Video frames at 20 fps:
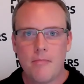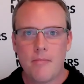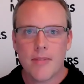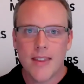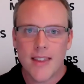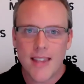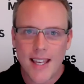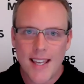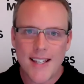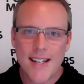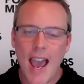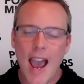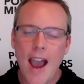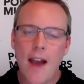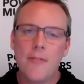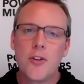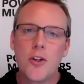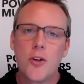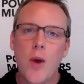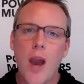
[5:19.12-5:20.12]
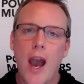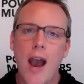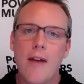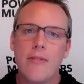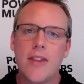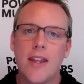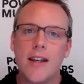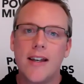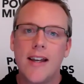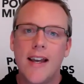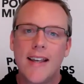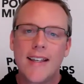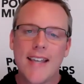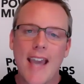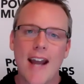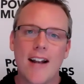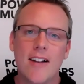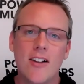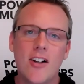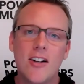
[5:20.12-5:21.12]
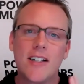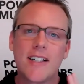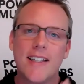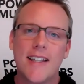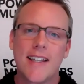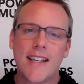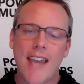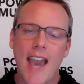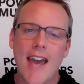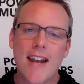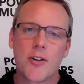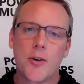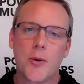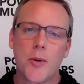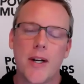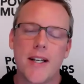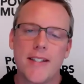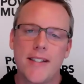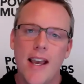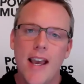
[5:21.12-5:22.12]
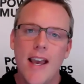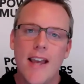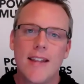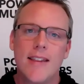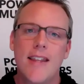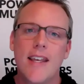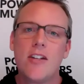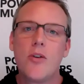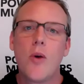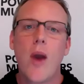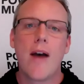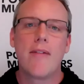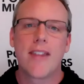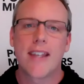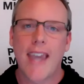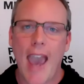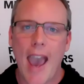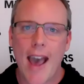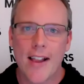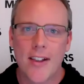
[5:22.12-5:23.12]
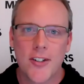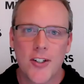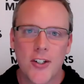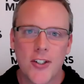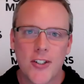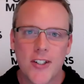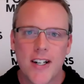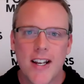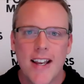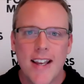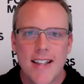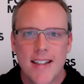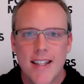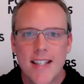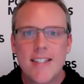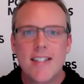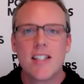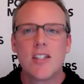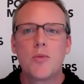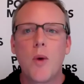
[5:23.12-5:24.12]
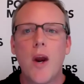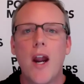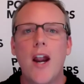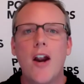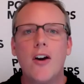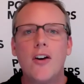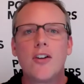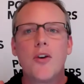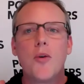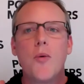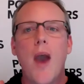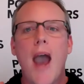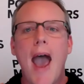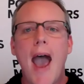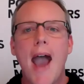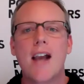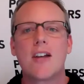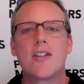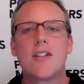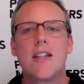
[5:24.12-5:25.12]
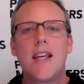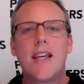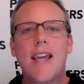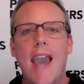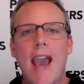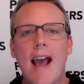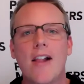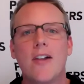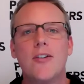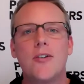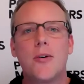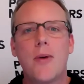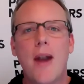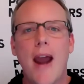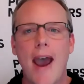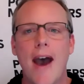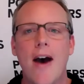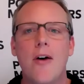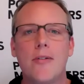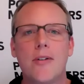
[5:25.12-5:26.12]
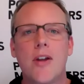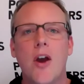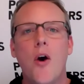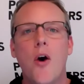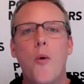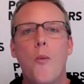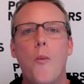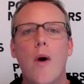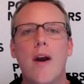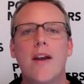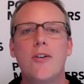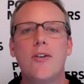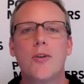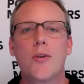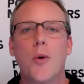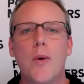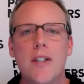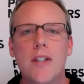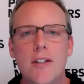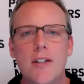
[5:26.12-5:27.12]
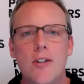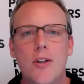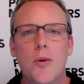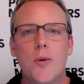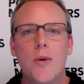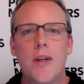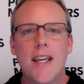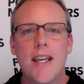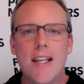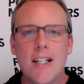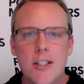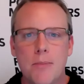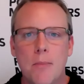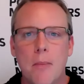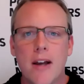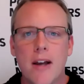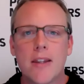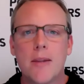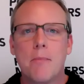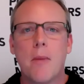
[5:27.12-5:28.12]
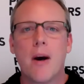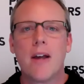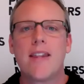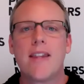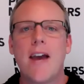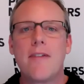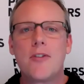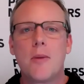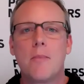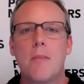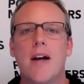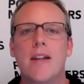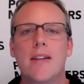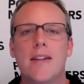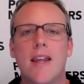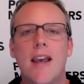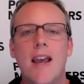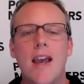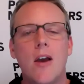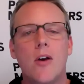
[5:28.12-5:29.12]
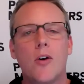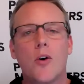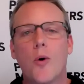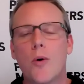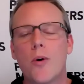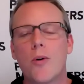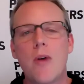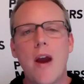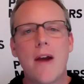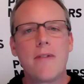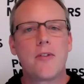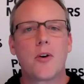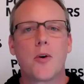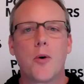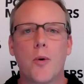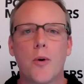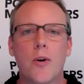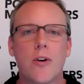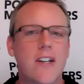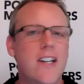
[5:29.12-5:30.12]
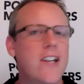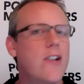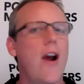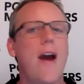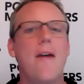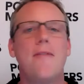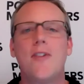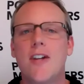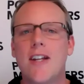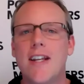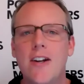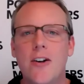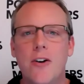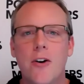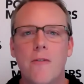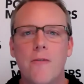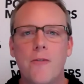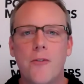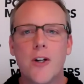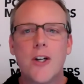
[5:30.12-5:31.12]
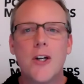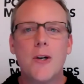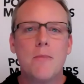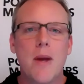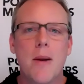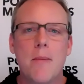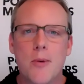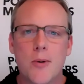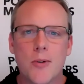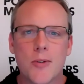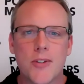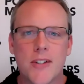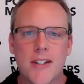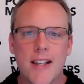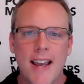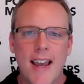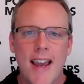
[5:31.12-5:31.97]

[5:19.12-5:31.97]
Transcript: Then after you have the catalog and the categories, then you have the calendar. This is where you actually calendar out what you're going to do each month, month after month, quarter after quarter, year after year for your members.